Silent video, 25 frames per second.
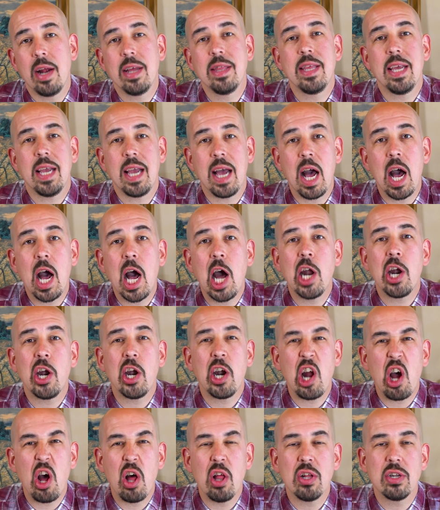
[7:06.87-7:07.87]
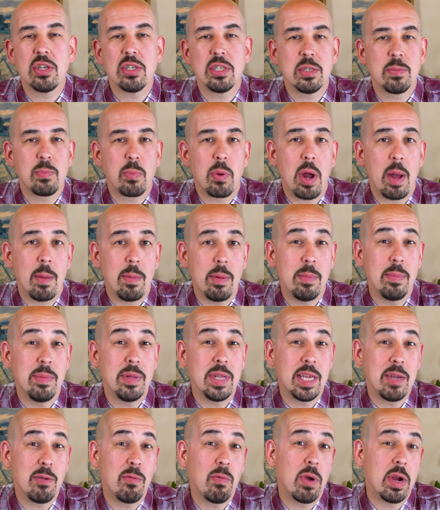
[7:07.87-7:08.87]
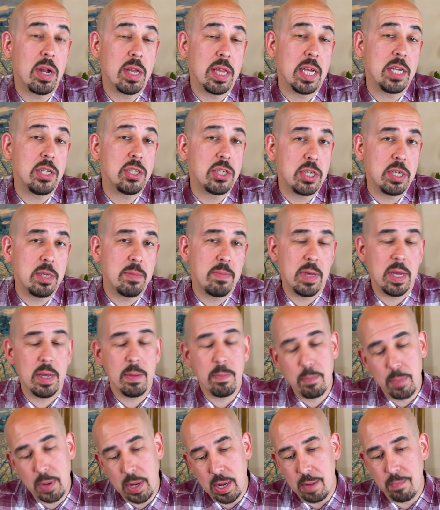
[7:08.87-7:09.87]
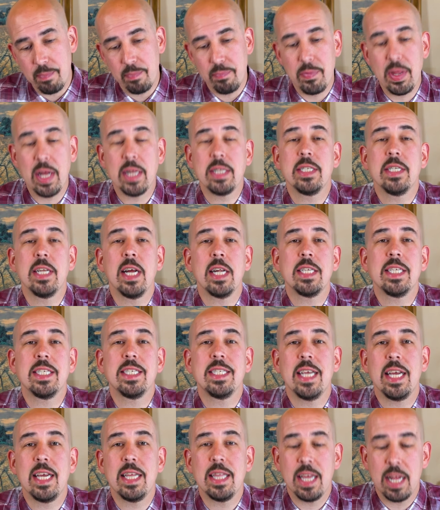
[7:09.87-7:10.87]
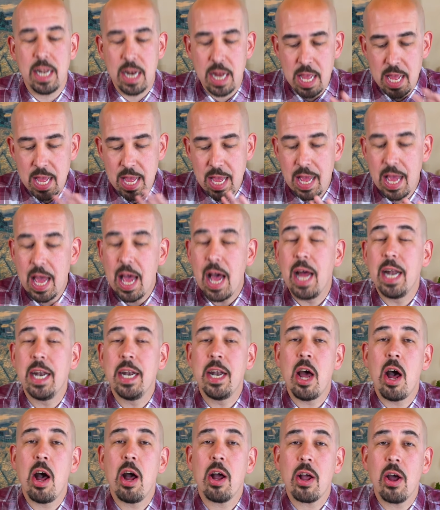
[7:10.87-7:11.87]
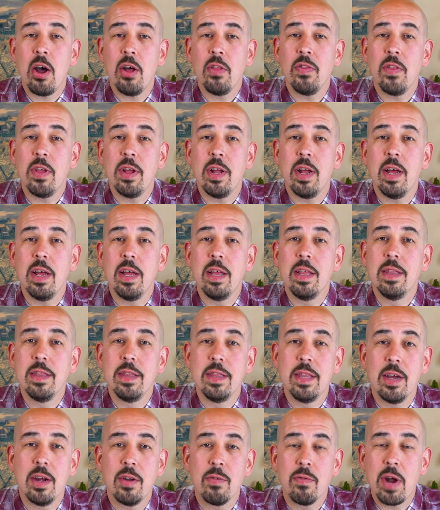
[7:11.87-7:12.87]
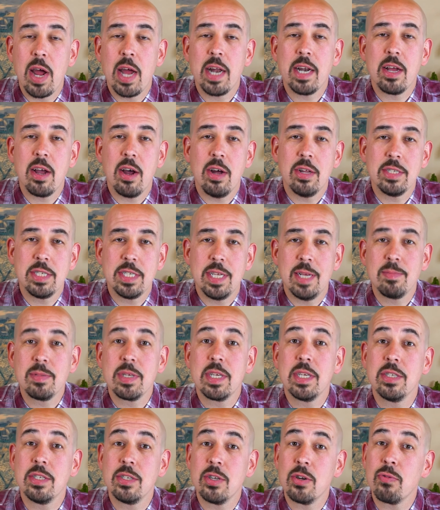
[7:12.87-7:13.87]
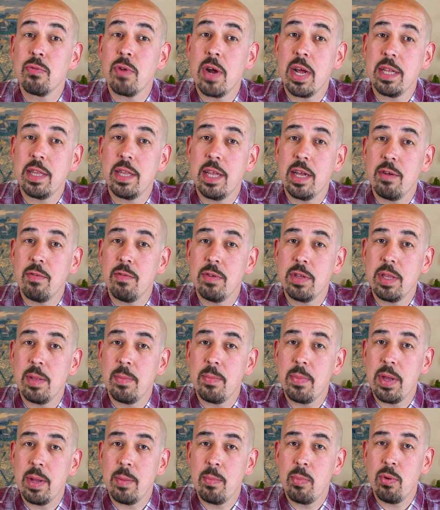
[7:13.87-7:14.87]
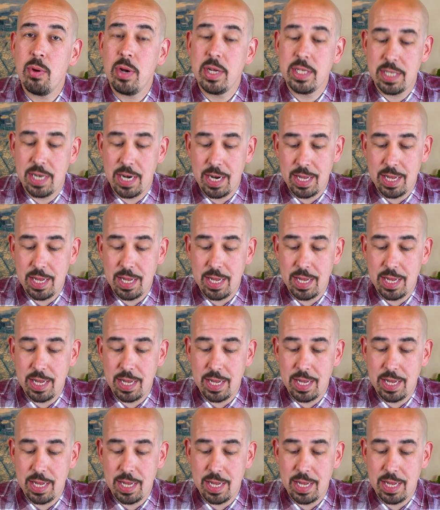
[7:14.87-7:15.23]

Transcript: I think $100 is probably where they should be, but that's not to say that a knock on the Ride Concepts, because they're right there with the big boys.